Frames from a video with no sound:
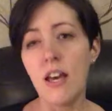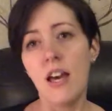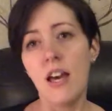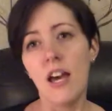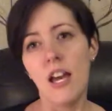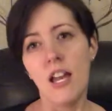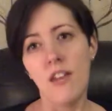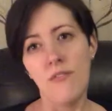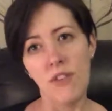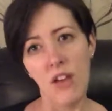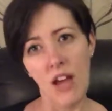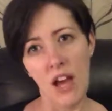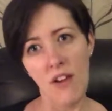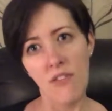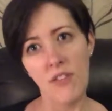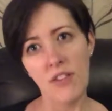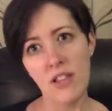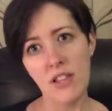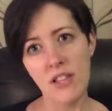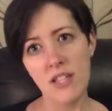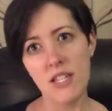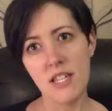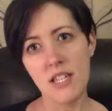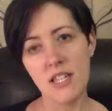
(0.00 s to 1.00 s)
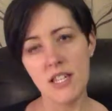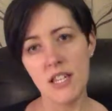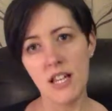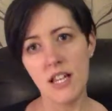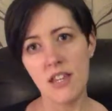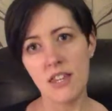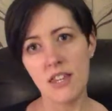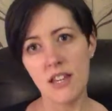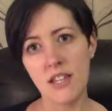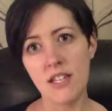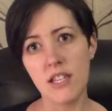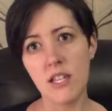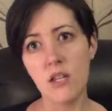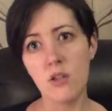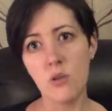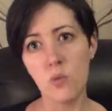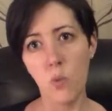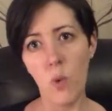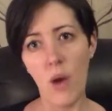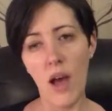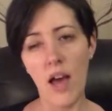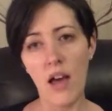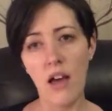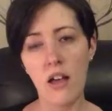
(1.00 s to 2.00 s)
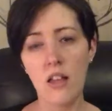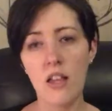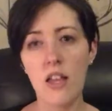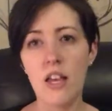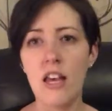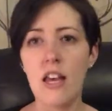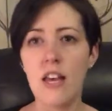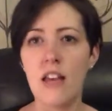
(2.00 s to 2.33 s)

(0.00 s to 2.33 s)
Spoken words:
And if you have illnesses like that as well,